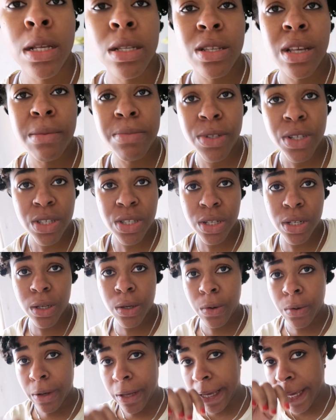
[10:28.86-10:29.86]
so i'm just
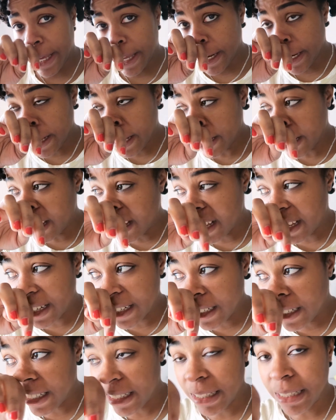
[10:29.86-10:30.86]
gonna go ahead
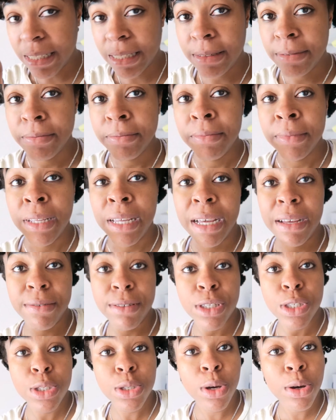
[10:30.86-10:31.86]
and i have
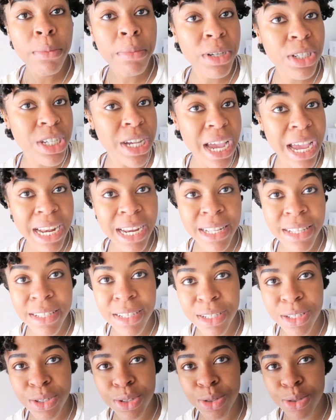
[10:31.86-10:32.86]
so much
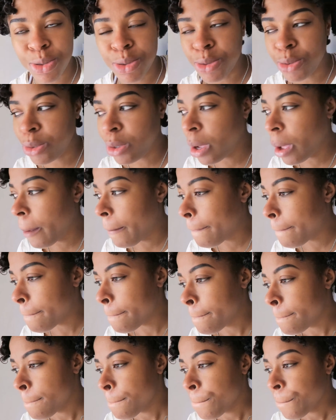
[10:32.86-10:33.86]
editing to do
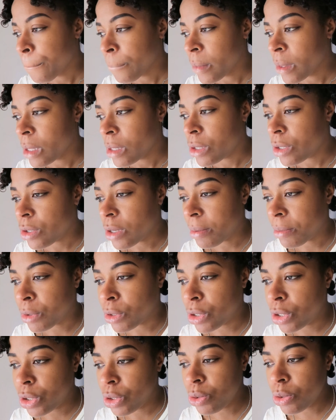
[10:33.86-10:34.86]
so i'm
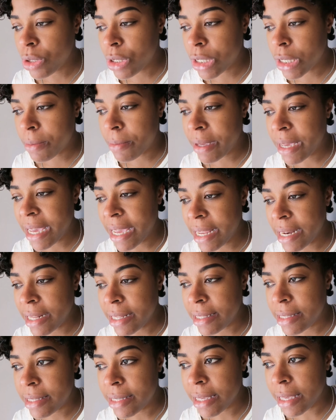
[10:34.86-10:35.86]
gonna do some
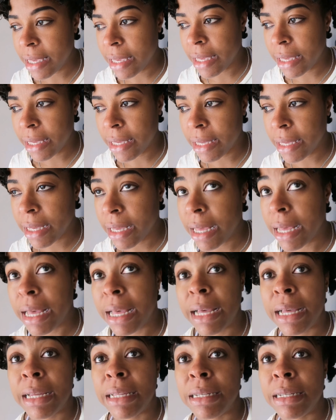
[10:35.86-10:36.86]
editing
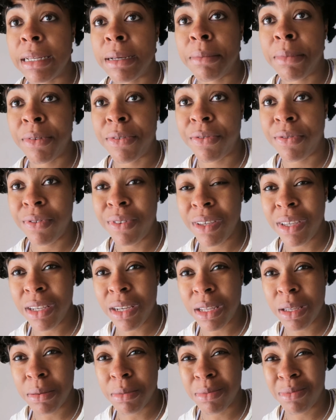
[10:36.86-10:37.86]
and i'm gonna
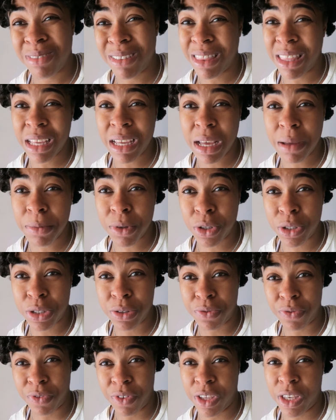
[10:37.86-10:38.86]
feed him i think i'm going
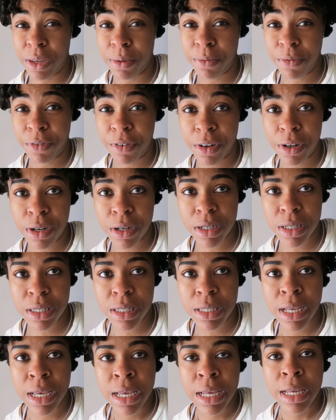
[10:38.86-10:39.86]
to feed him
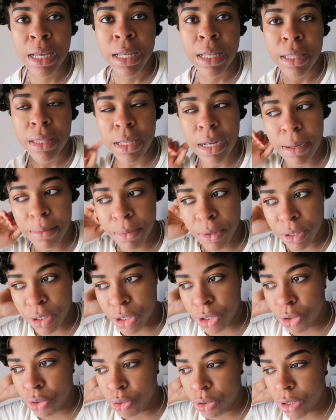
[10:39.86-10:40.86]
first then i'm going
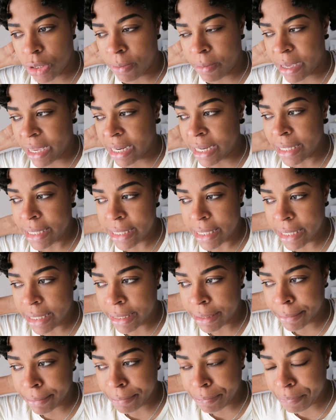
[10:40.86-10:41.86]
to do some
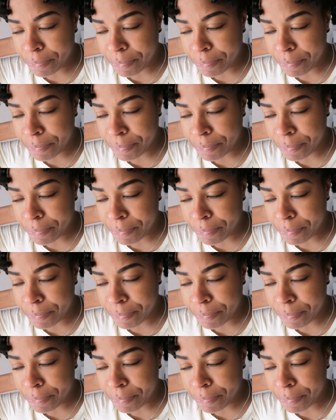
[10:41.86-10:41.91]
editing